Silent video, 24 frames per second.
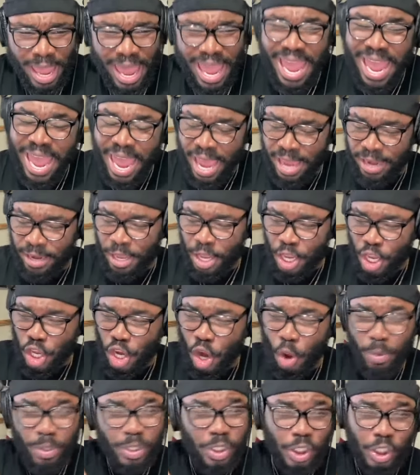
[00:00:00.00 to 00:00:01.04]
And you
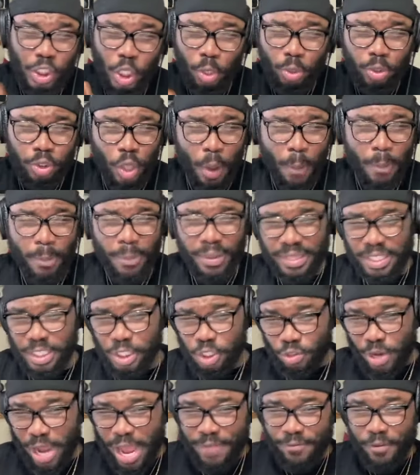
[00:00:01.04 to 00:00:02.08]
know what's so dope about
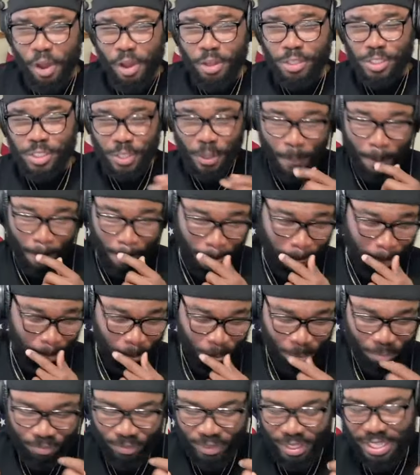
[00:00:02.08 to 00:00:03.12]
this draft also?
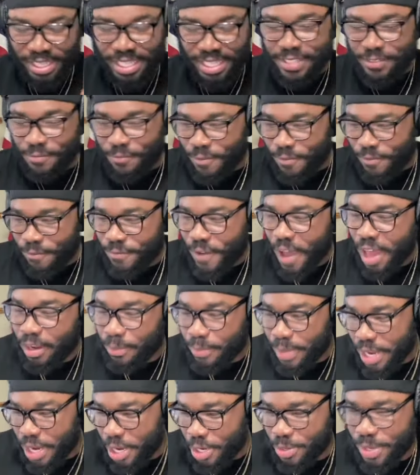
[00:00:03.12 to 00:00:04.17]
Let's
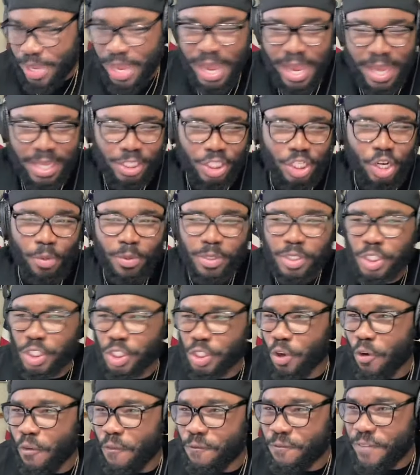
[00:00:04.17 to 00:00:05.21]
follow me here, you guys. You know what's
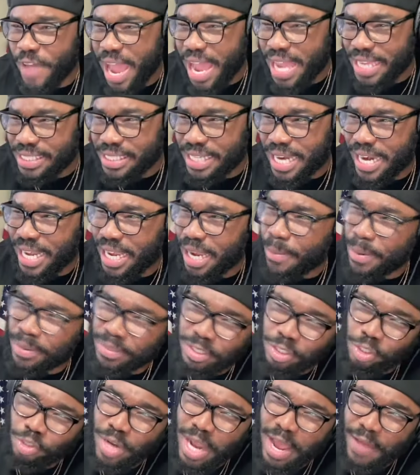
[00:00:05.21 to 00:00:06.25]
so fascinating
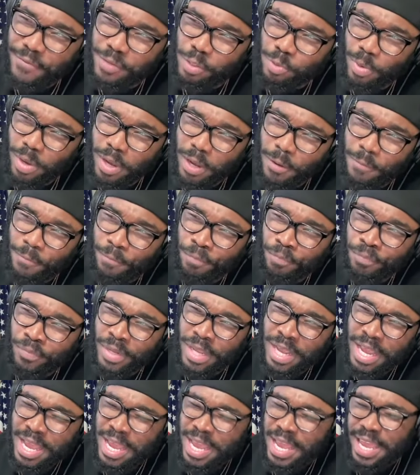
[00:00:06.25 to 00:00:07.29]
about this draft as well?
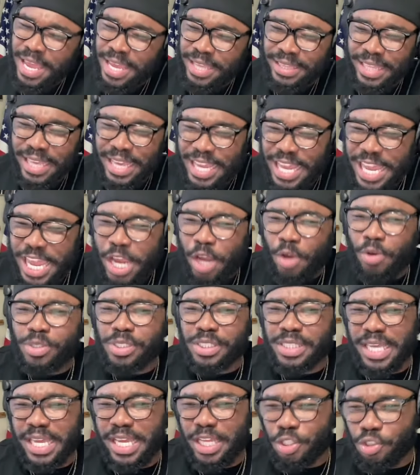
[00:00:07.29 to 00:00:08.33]
The
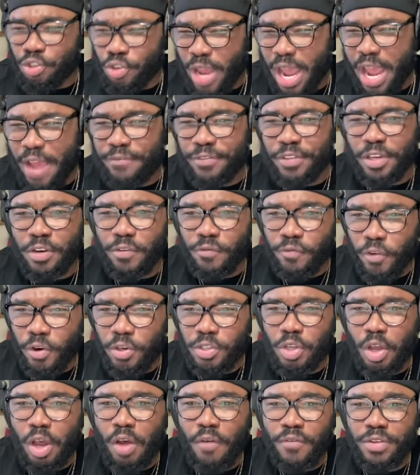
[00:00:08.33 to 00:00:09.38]
Eagles didn't draft their
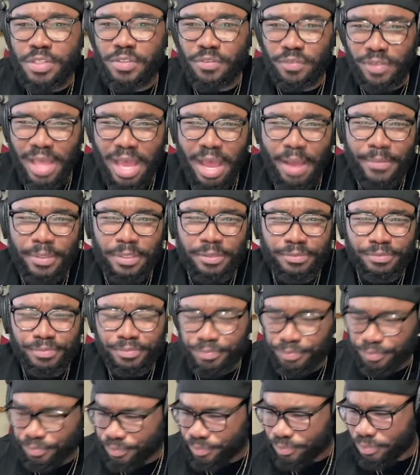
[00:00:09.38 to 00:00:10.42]
first offensive lineman
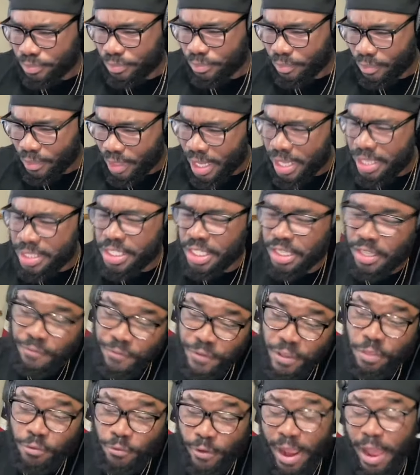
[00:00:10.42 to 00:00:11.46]
until the
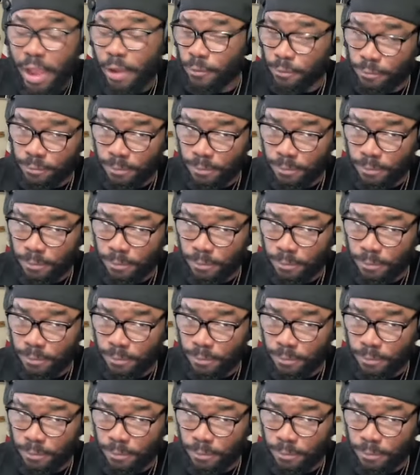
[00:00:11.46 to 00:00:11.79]
fifth round.